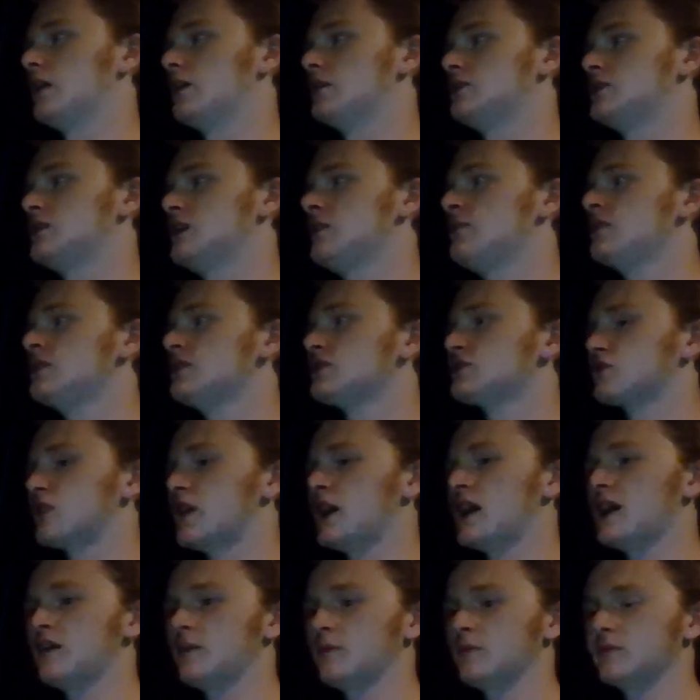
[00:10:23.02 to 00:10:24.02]
Tiffany
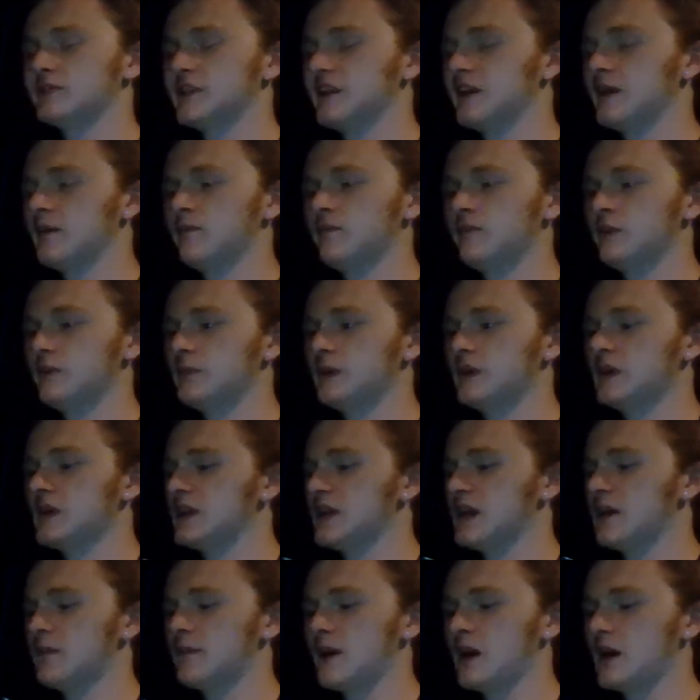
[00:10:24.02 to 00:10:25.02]
Stratton was the MVP of
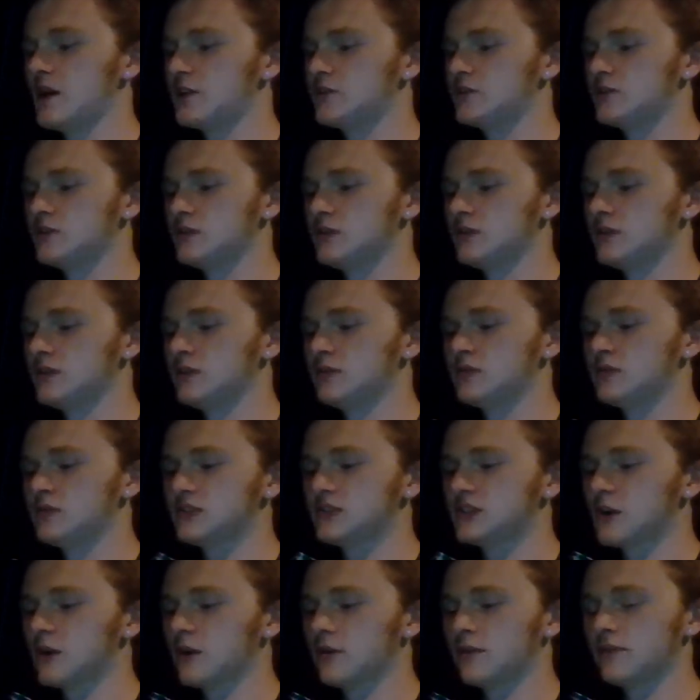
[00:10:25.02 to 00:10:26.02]
that match, dude. It was
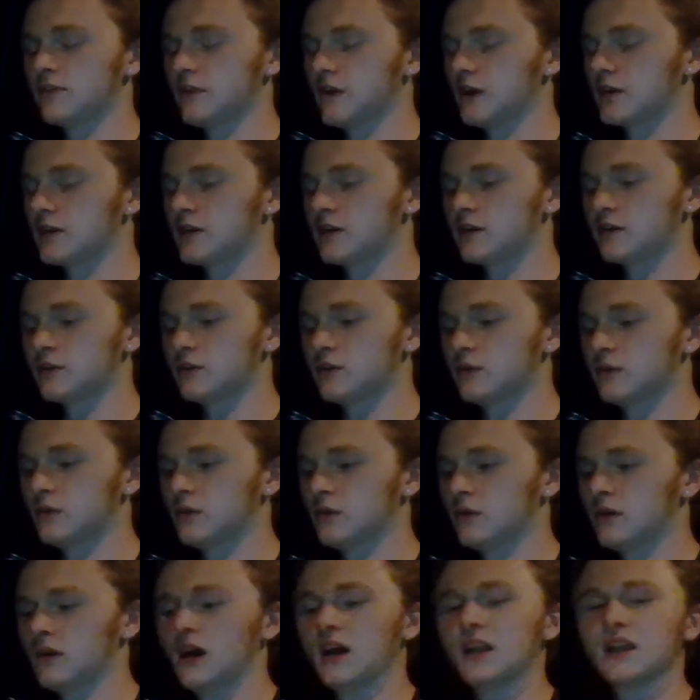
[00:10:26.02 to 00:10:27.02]
so fucking
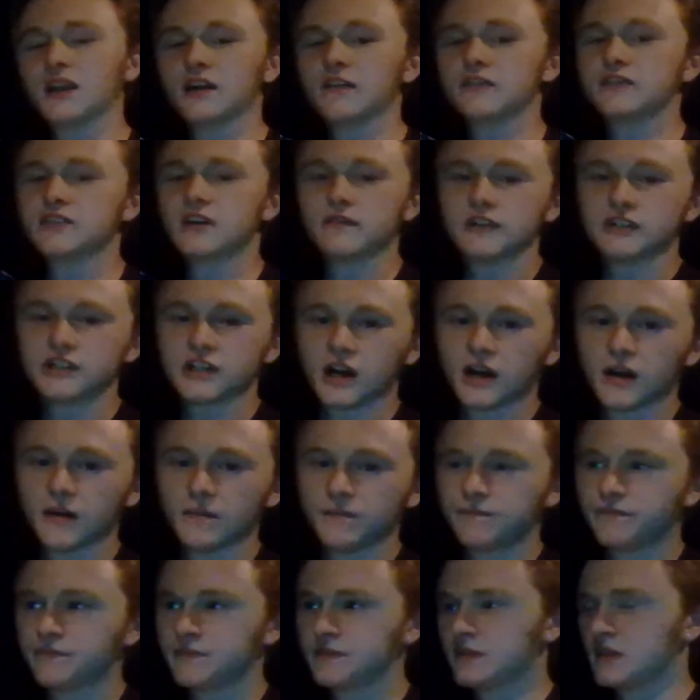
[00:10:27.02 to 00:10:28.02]
cool. I love Tiffy
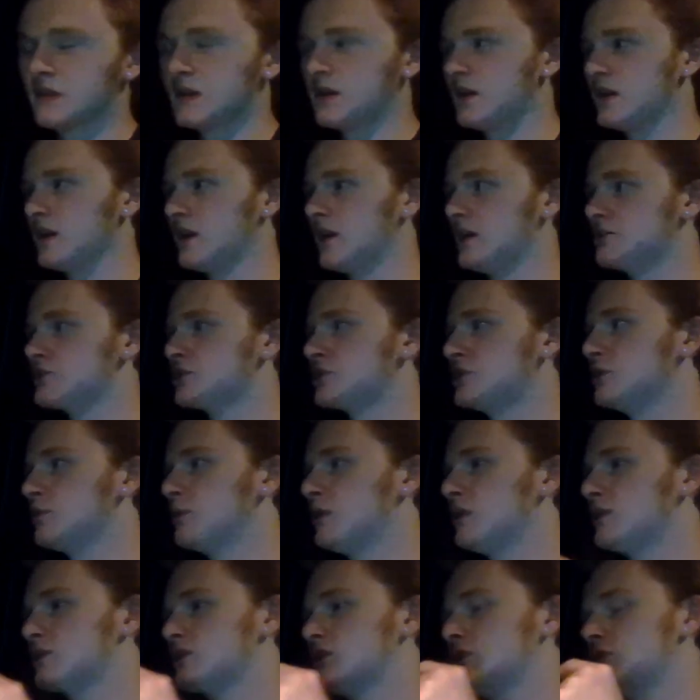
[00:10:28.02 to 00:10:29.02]
time. She
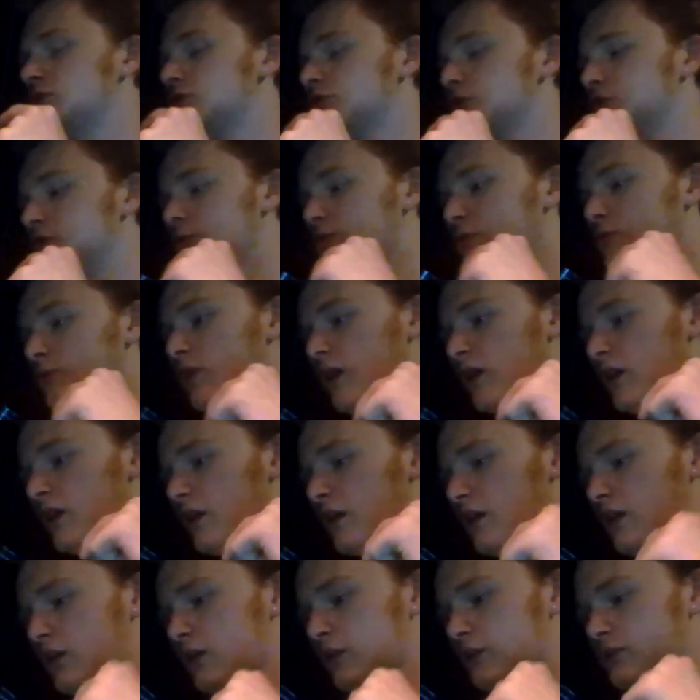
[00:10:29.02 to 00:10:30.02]
went to do
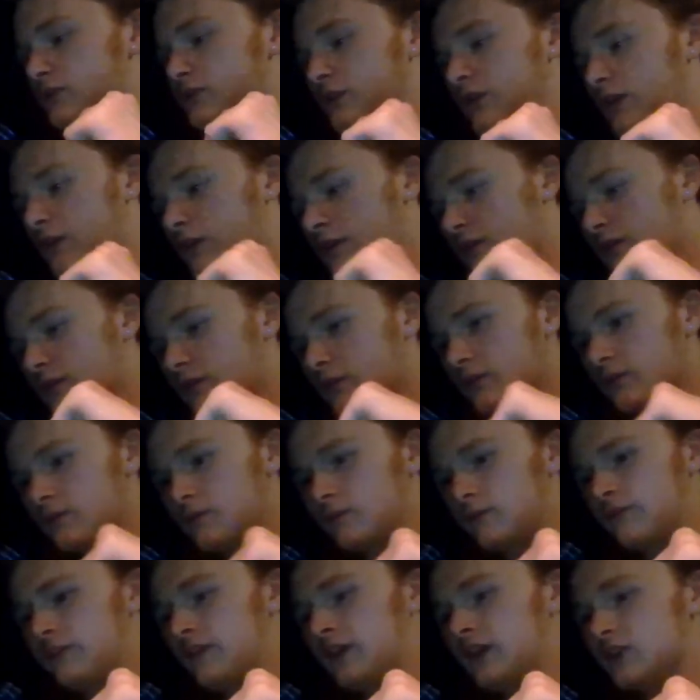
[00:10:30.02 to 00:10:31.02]
her
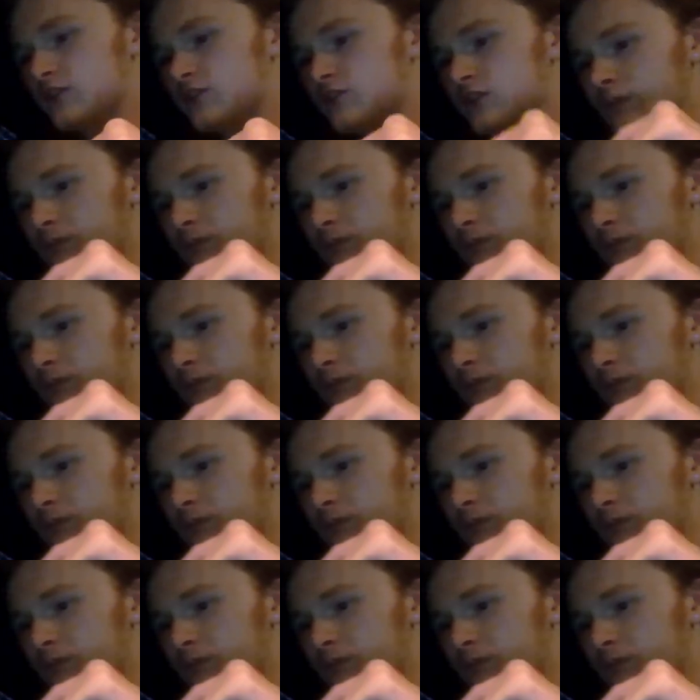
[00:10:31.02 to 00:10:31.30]
finish, the